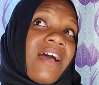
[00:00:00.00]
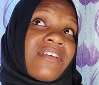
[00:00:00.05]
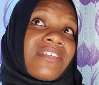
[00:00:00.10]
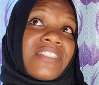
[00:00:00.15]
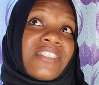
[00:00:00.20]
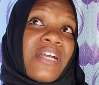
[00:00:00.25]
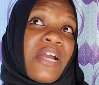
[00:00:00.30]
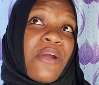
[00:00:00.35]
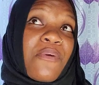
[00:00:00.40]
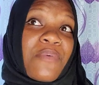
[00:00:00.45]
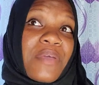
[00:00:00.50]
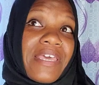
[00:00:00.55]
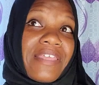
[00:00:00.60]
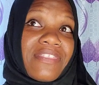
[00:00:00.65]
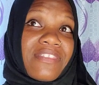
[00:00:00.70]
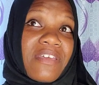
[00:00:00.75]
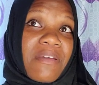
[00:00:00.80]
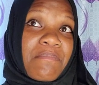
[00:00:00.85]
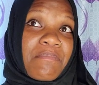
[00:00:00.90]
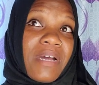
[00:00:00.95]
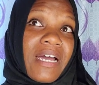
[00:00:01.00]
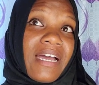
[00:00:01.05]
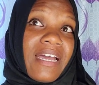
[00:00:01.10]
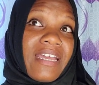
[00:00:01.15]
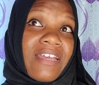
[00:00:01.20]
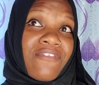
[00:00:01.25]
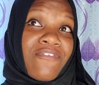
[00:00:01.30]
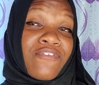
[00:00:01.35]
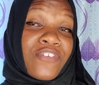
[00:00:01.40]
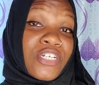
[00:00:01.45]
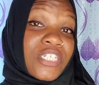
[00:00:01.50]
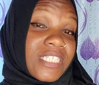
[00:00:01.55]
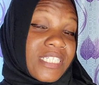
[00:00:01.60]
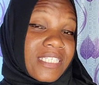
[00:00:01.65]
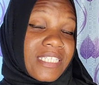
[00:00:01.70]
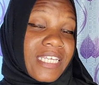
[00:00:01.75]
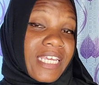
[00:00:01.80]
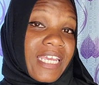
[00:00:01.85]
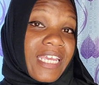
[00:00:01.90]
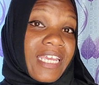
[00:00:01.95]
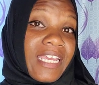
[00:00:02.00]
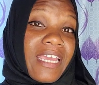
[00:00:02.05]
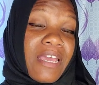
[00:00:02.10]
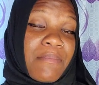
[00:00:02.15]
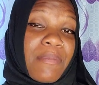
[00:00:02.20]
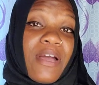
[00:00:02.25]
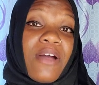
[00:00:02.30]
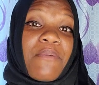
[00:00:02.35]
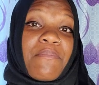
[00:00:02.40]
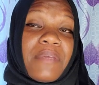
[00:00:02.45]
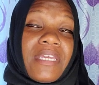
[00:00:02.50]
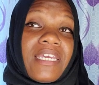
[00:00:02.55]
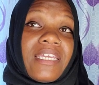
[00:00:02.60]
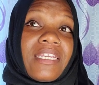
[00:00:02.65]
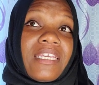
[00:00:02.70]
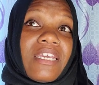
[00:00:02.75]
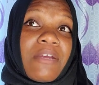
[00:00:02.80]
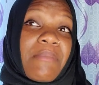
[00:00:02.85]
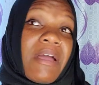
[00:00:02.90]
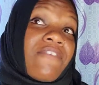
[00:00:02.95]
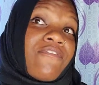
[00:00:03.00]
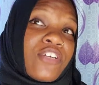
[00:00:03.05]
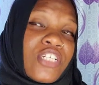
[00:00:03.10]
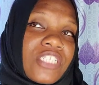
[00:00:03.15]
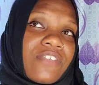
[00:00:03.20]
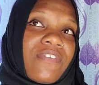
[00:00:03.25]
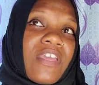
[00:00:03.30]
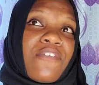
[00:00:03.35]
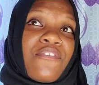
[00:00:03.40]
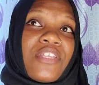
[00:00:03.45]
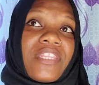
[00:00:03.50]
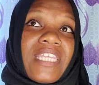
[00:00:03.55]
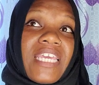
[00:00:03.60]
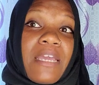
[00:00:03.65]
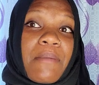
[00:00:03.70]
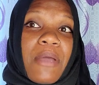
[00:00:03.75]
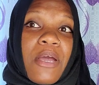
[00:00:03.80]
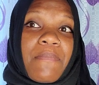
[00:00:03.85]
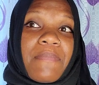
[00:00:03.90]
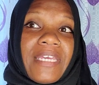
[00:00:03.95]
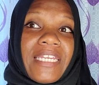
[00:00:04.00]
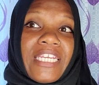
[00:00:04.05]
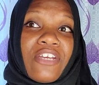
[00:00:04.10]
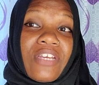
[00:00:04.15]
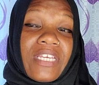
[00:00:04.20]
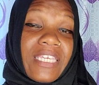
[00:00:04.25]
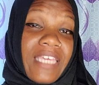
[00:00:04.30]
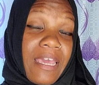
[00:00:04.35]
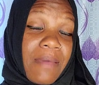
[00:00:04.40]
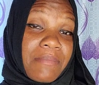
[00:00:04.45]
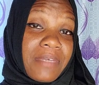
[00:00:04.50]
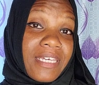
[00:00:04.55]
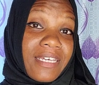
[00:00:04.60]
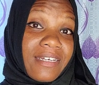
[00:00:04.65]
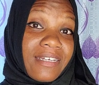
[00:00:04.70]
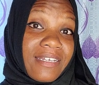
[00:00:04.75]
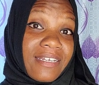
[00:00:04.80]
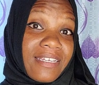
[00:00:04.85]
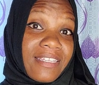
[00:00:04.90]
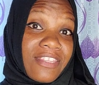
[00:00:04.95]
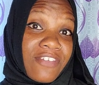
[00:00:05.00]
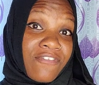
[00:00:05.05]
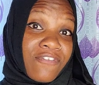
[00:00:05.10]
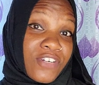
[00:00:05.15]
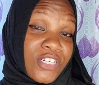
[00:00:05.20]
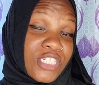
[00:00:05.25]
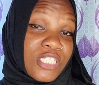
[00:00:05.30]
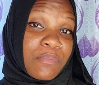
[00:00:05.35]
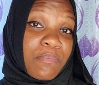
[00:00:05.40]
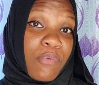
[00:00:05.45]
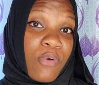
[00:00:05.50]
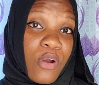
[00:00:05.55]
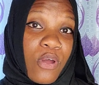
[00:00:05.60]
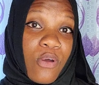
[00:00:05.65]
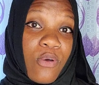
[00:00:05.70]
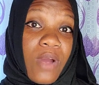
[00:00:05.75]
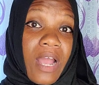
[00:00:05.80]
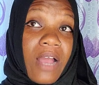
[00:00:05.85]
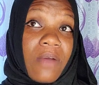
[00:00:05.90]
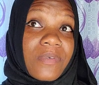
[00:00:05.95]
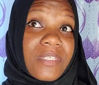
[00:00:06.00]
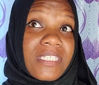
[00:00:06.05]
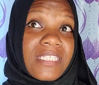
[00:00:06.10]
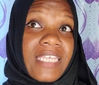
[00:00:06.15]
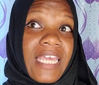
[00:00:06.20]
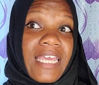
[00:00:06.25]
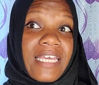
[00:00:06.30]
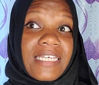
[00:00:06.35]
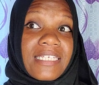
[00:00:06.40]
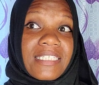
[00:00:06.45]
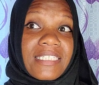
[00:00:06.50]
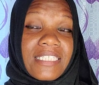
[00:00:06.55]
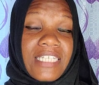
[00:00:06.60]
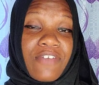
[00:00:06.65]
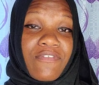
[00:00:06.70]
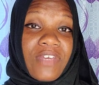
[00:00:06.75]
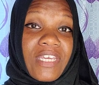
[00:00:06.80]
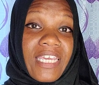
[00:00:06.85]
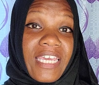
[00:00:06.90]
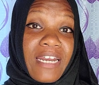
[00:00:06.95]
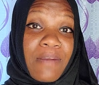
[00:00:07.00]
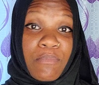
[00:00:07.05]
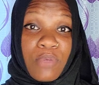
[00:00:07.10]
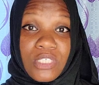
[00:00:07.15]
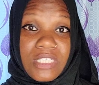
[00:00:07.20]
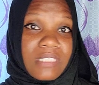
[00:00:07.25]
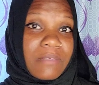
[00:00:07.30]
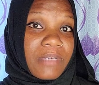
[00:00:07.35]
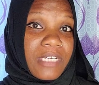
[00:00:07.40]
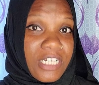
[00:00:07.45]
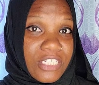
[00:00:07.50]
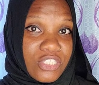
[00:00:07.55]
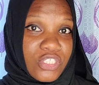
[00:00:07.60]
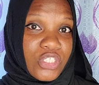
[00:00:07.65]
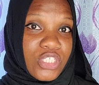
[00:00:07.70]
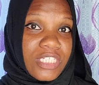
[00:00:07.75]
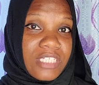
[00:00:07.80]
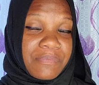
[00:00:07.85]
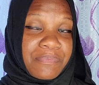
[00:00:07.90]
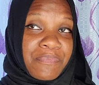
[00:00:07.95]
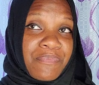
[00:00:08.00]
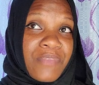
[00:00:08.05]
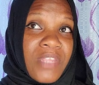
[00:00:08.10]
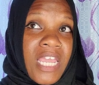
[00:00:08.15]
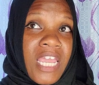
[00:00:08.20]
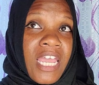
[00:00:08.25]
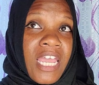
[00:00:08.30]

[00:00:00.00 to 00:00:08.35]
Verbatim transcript: I'll start with my first thing about being here, my first favorite thing about being here in Gambia. The first pro I would say is living in a Muslim country.